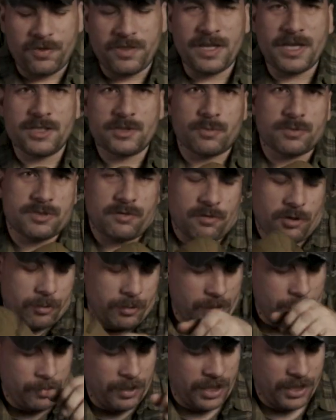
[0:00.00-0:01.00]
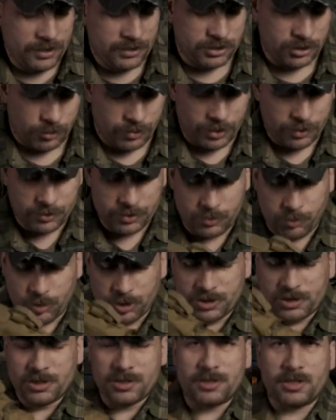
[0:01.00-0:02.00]
of these was a little bit of pain. So we would
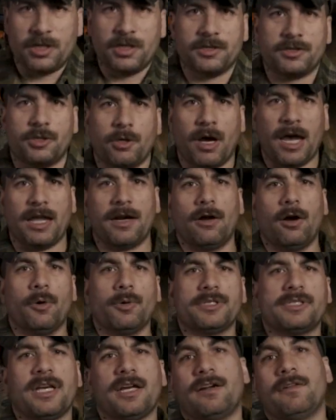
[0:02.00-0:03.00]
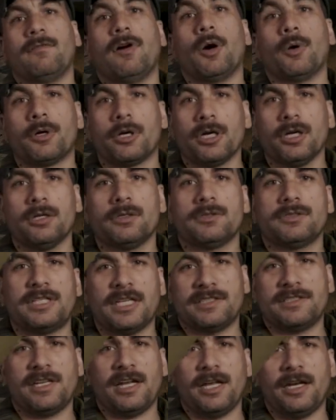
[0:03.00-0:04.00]
put this as you always had a loader
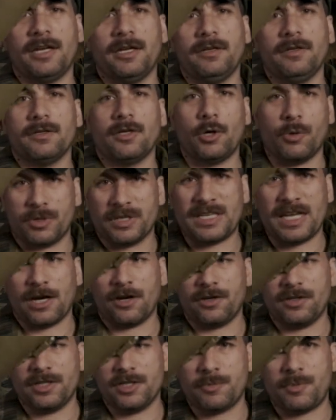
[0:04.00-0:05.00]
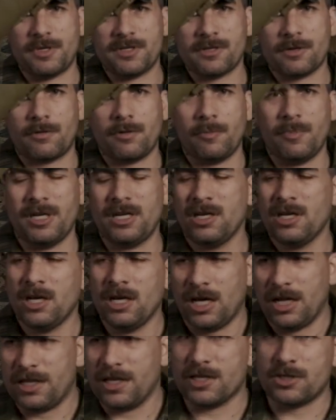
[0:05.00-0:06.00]
designated who would carry this piece of equipment,
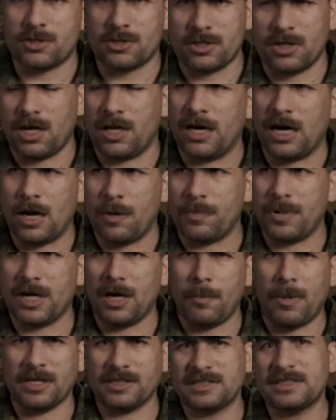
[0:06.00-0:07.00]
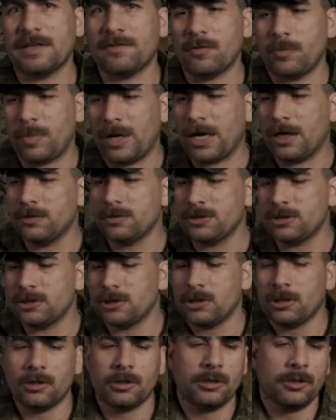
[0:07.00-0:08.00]
and this ended up being about 7 pounds.
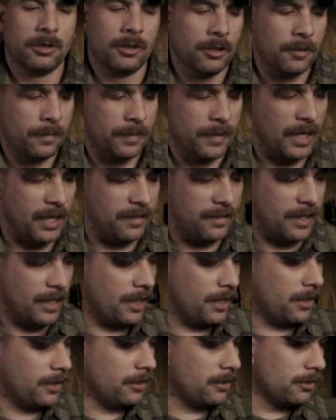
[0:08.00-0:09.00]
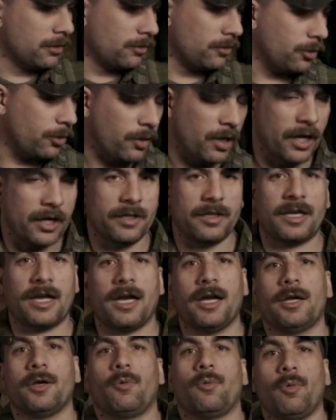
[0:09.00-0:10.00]
And then you had the guy